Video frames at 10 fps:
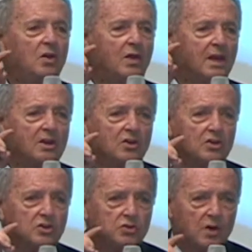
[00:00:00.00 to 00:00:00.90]
You can
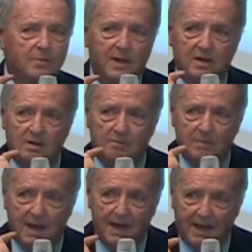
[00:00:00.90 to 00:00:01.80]
contribute
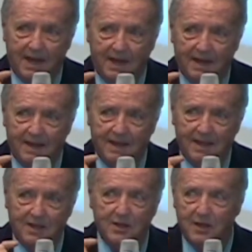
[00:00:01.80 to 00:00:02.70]
money
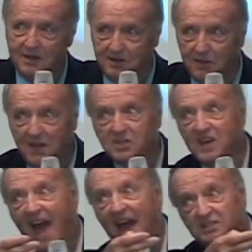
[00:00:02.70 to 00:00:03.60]
to these
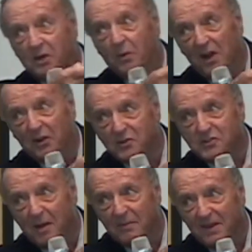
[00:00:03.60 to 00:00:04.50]
guys that will do
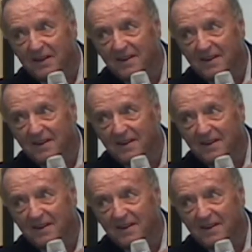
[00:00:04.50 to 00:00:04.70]
something.